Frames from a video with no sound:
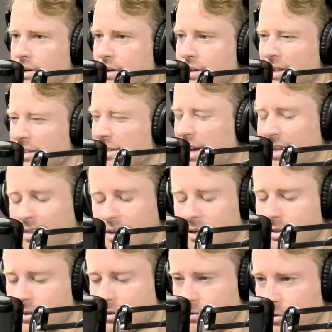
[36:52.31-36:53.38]
I think
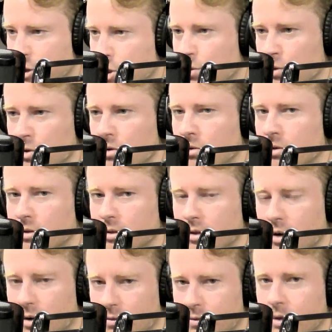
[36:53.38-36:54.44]
is a visual.
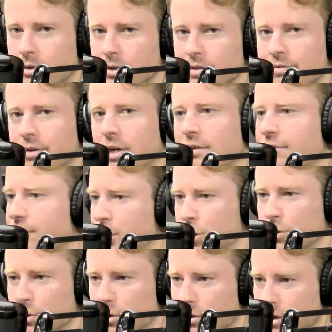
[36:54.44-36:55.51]
Our field is very
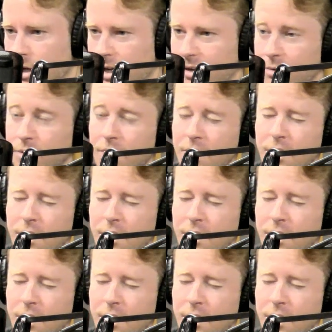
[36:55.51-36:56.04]
visual, and